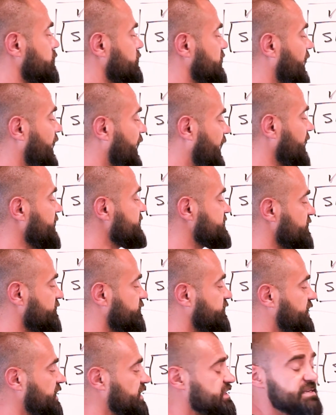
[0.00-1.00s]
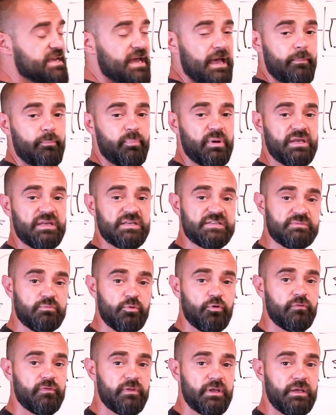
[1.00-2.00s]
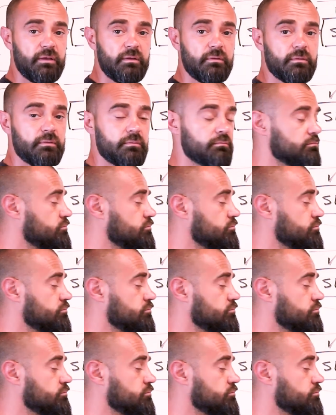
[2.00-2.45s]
The odds of this happening smoothly,